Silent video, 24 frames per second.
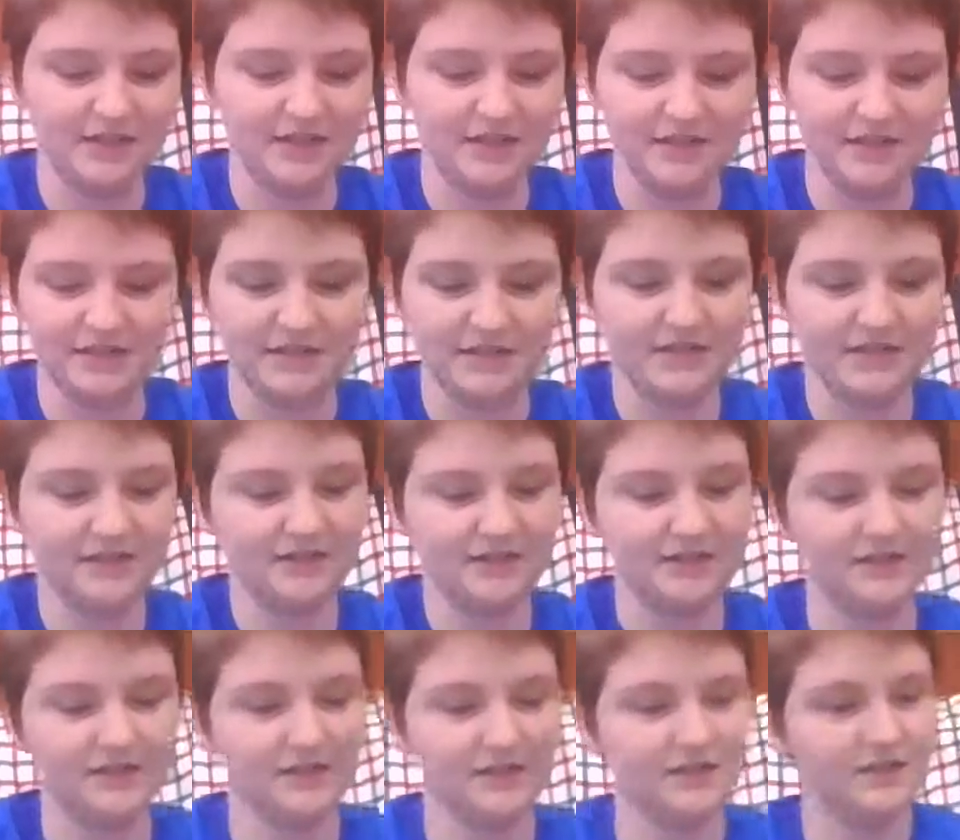that on
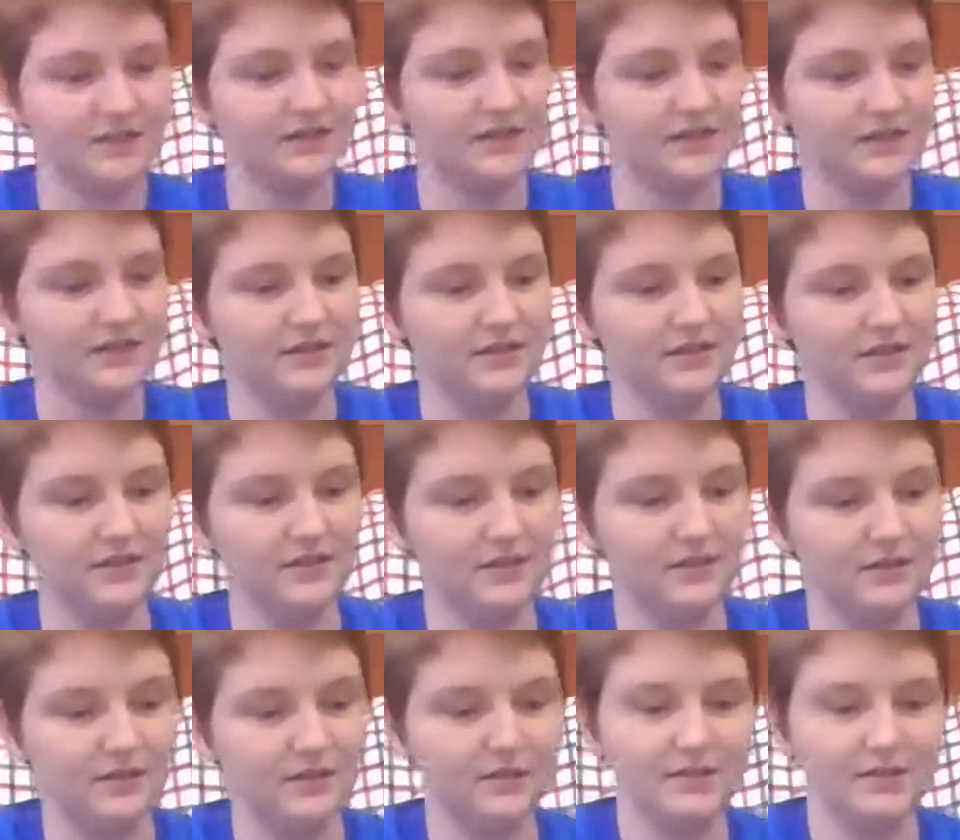there.
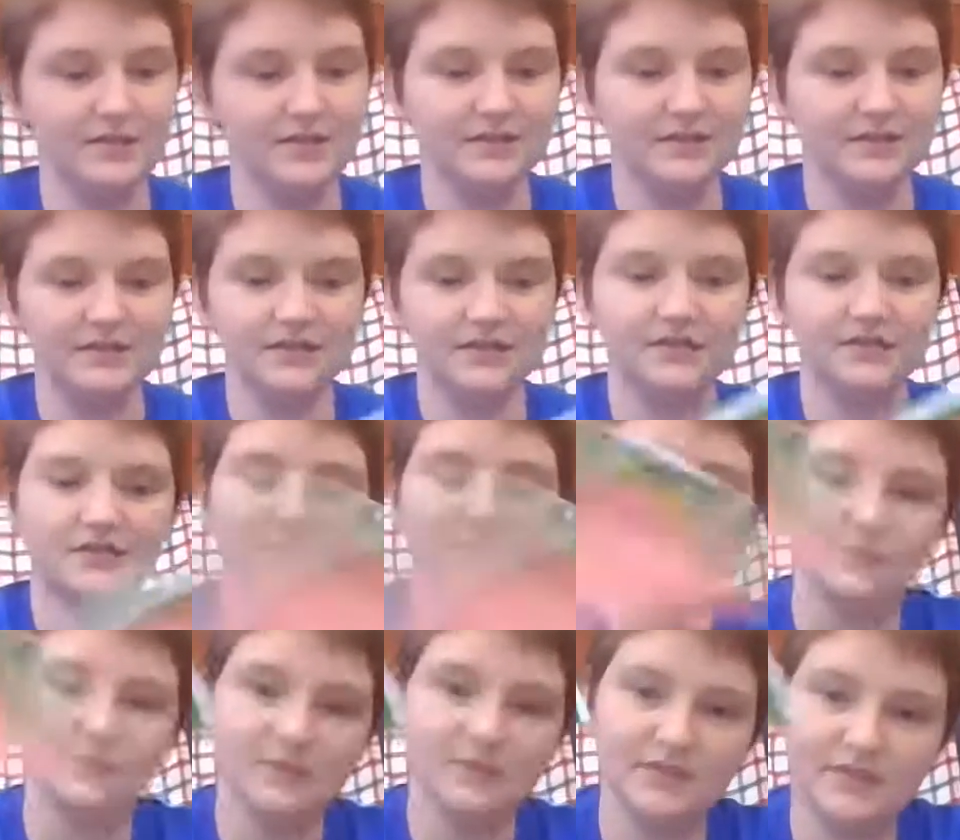Alright,
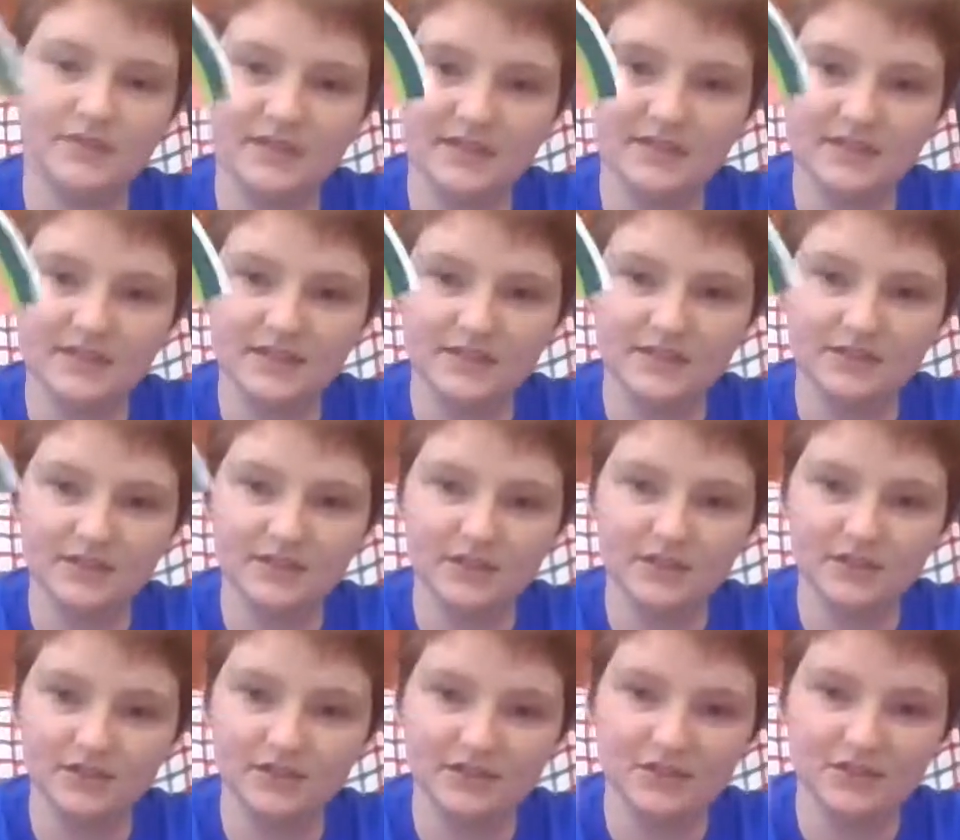well let's get
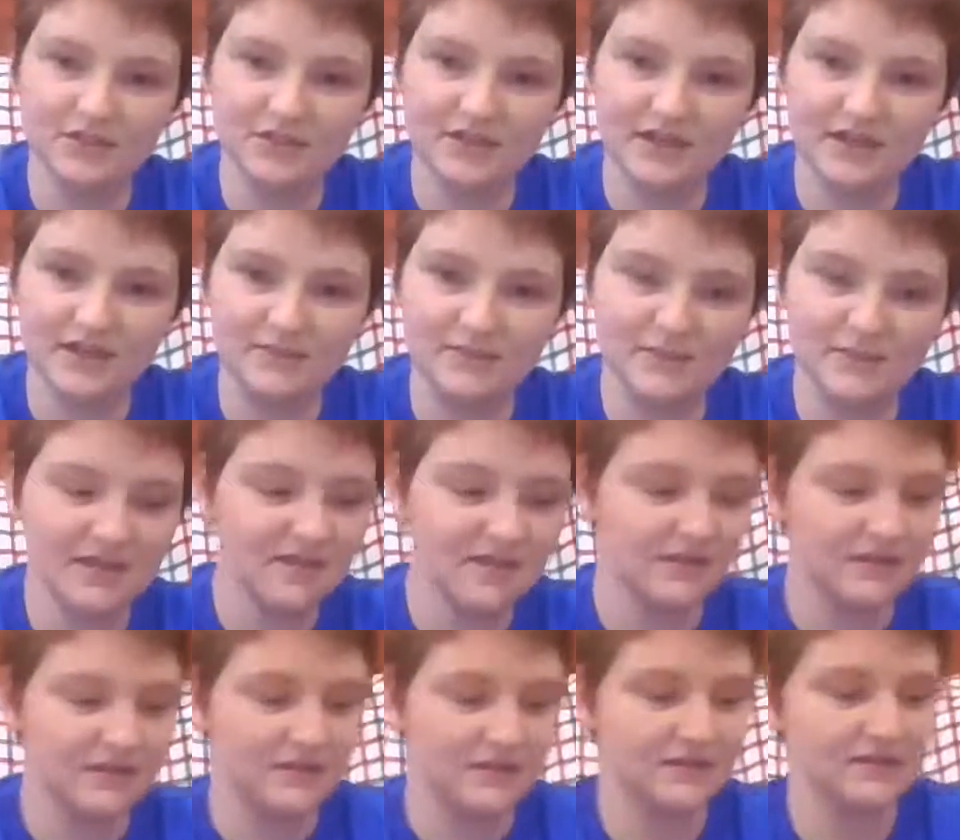started and I'll show you how to
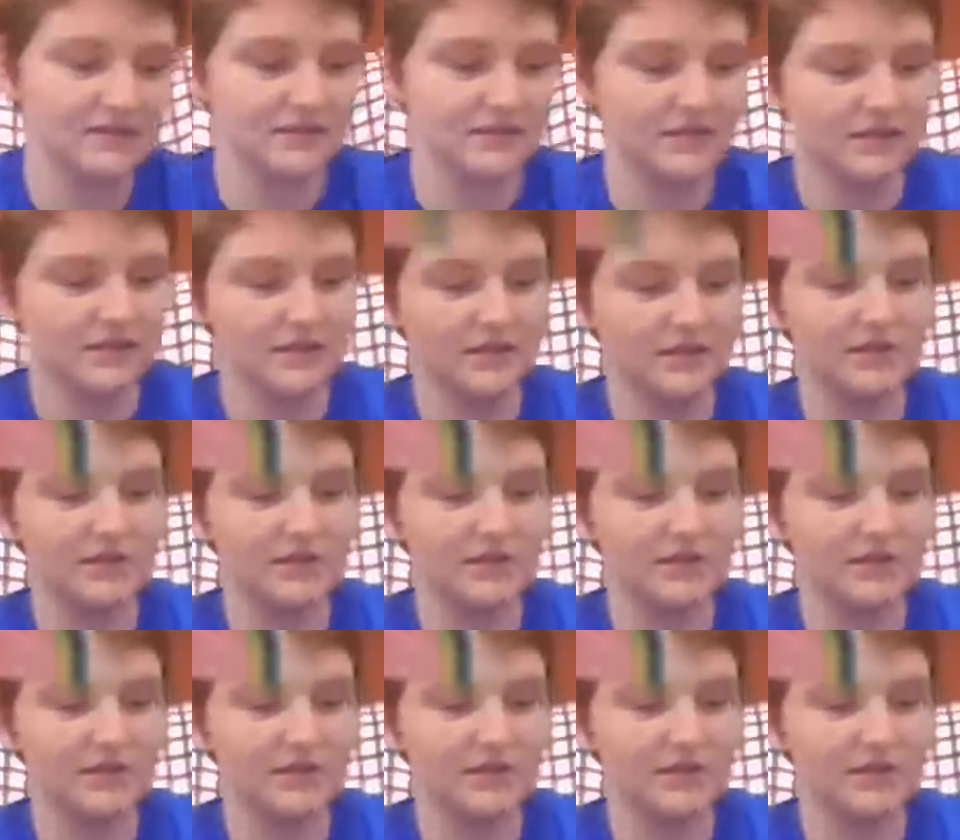make this.